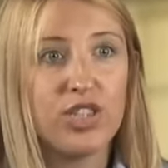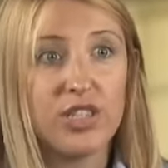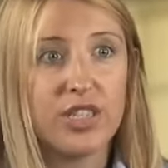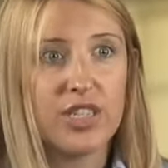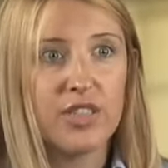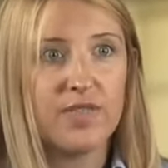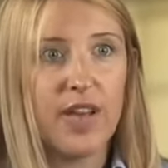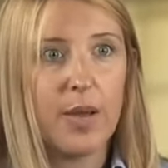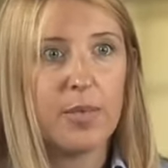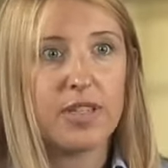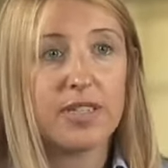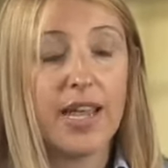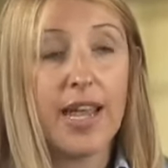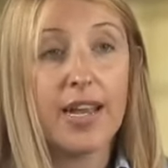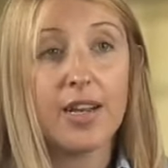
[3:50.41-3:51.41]
She's such a
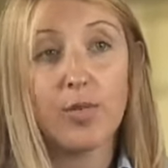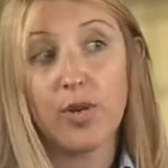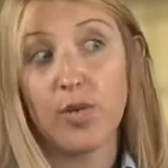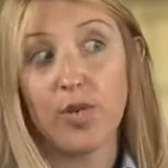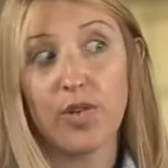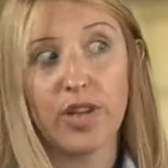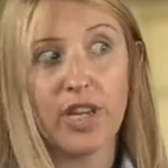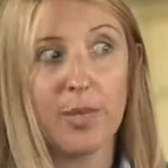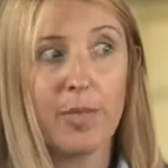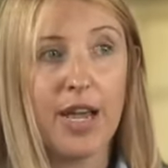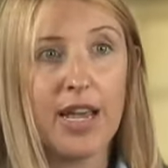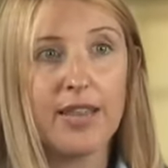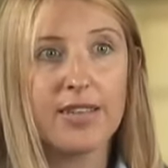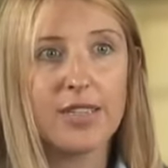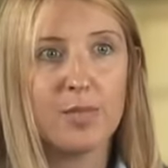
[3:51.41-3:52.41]
fabulous candidate. We were only going to
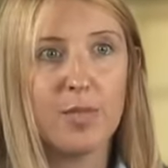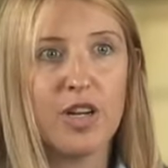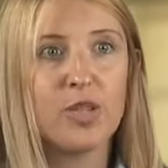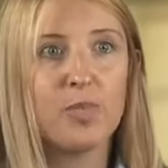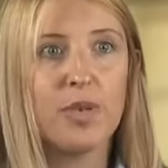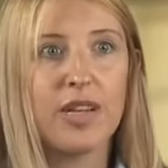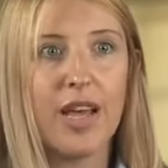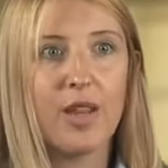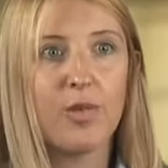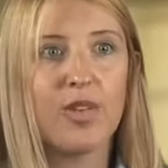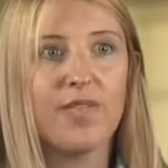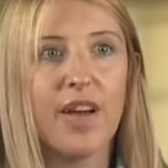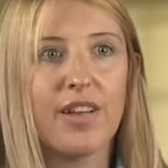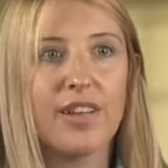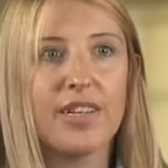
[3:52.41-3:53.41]
pay this much, but now that we
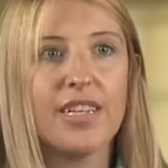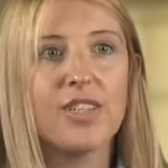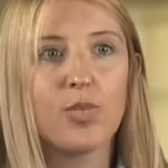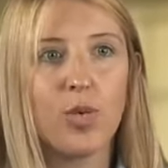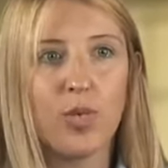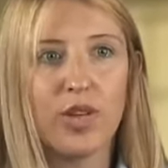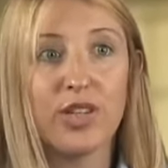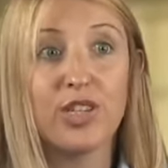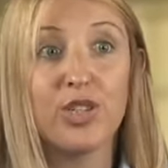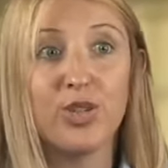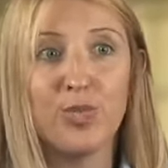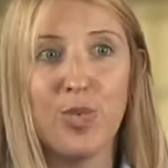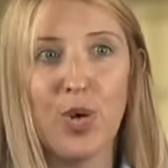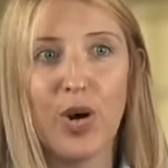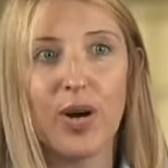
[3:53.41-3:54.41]
found Denise, we're willing to
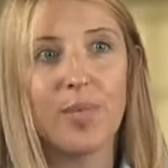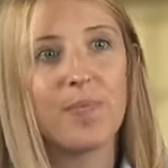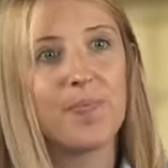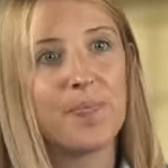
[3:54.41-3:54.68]
do more.